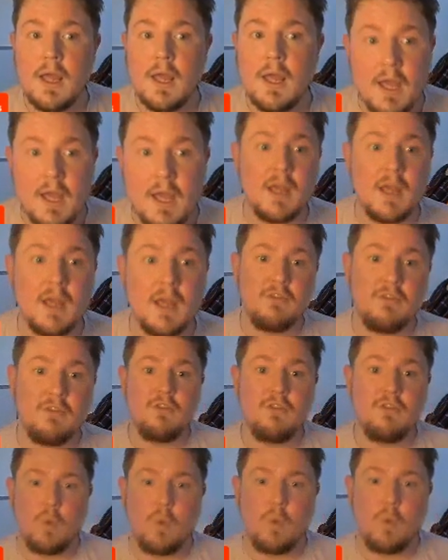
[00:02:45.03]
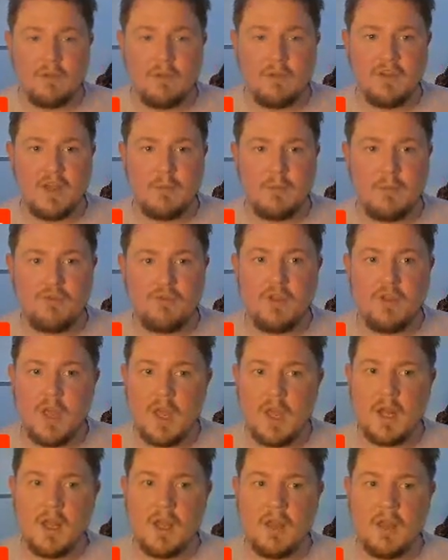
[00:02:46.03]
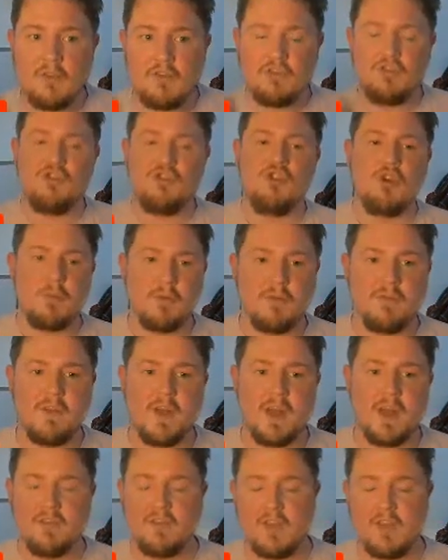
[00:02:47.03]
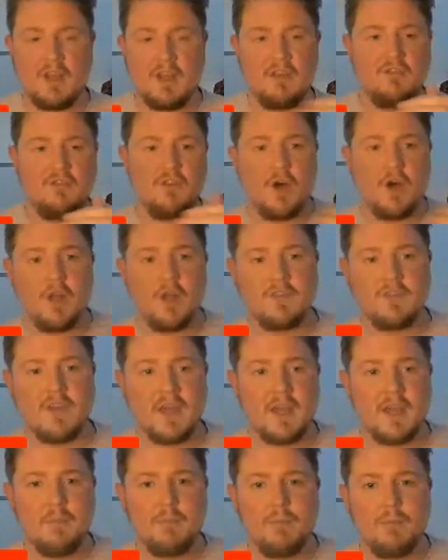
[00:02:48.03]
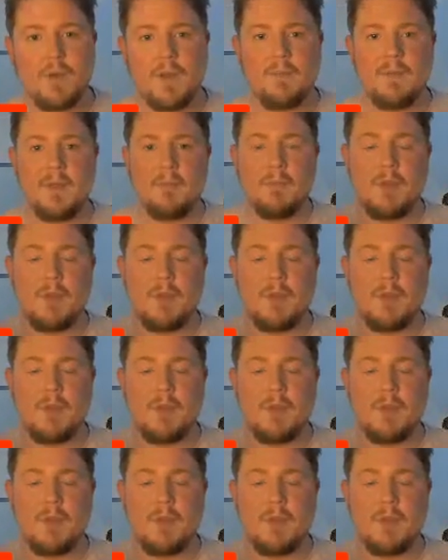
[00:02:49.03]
It is 12 teams. It is Superflex. It is not tight end premium.